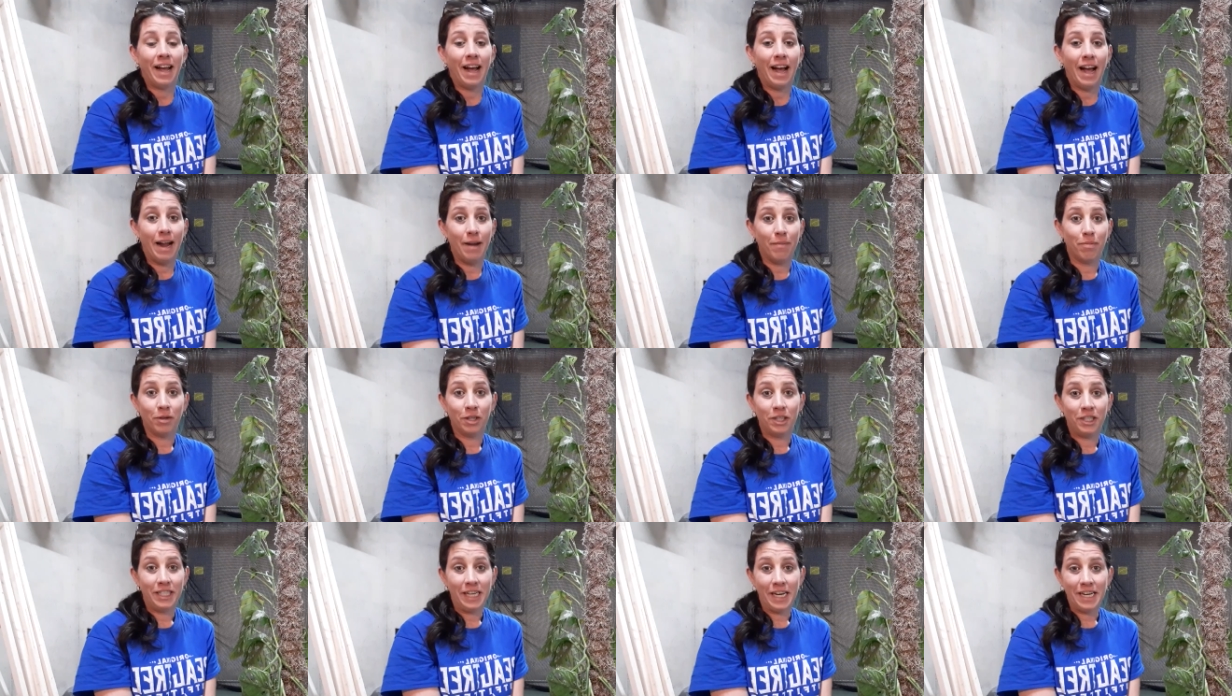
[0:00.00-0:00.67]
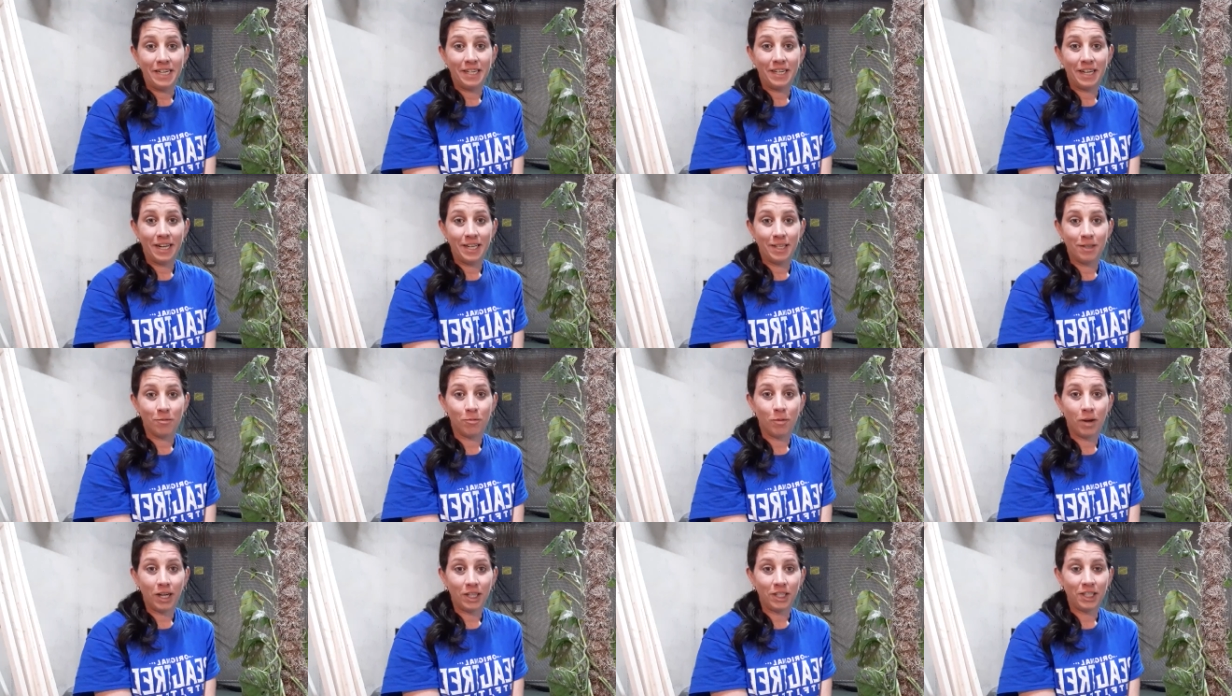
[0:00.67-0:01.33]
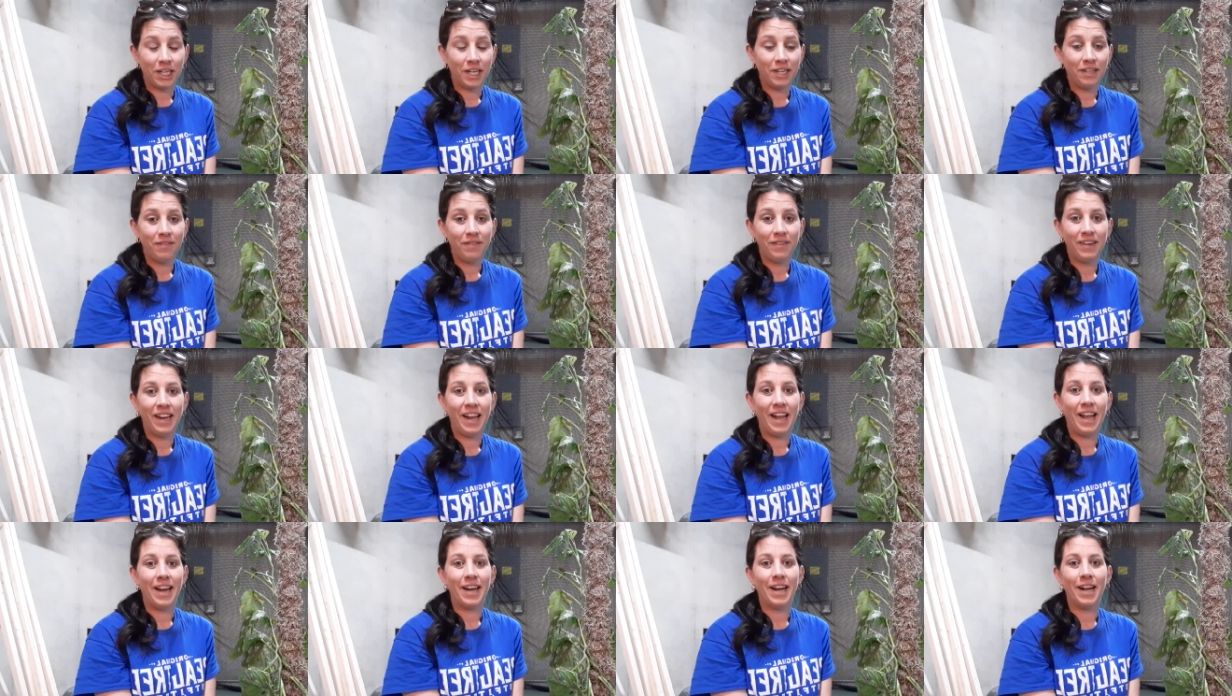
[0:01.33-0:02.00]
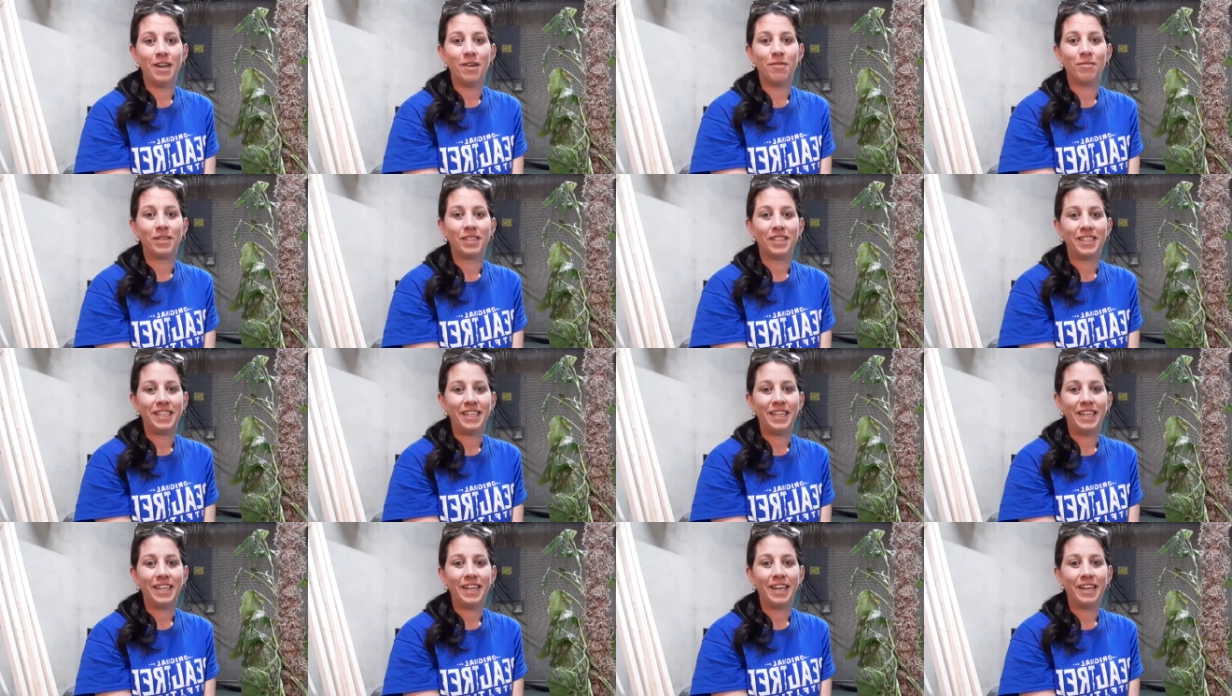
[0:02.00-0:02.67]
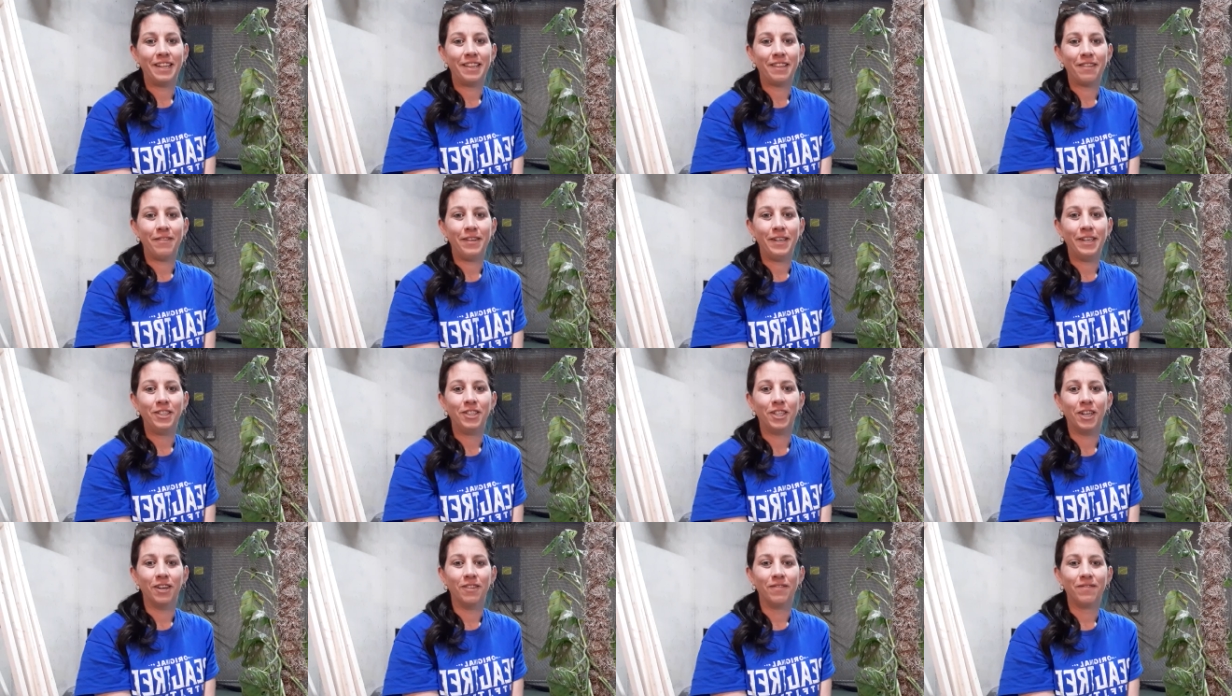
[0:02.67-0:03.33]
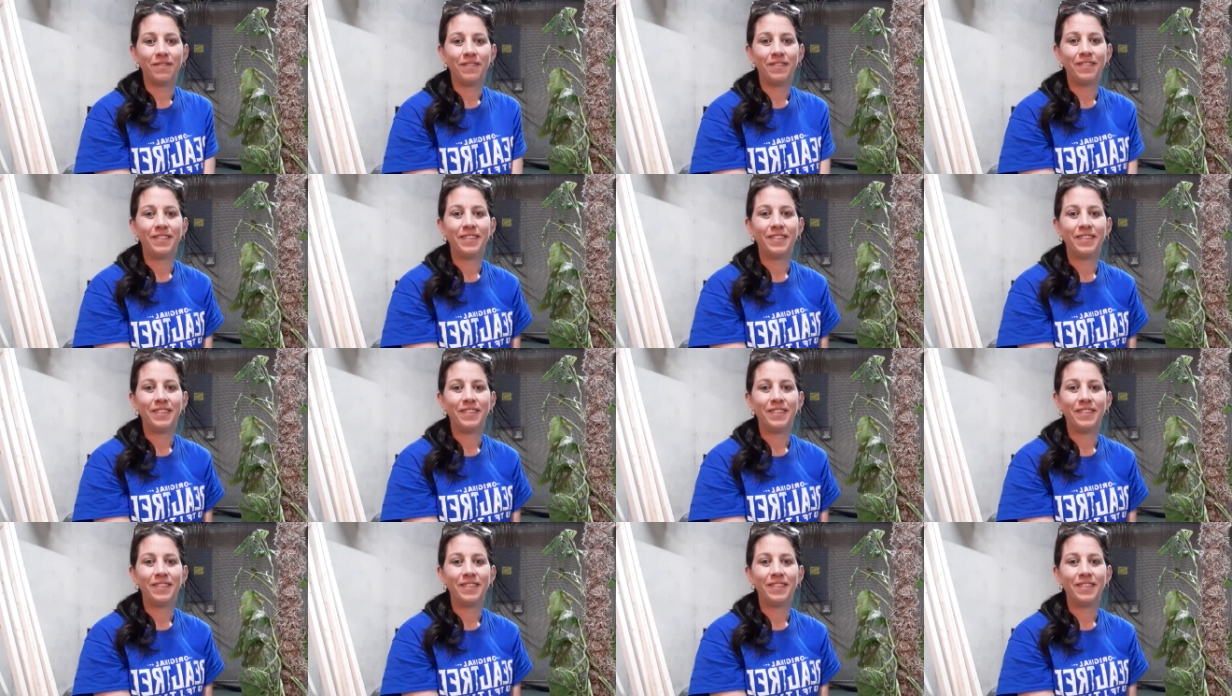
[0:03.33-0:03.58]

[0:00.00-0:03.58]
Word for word: I appreciate you guys watching, and I hope to see you again in the future.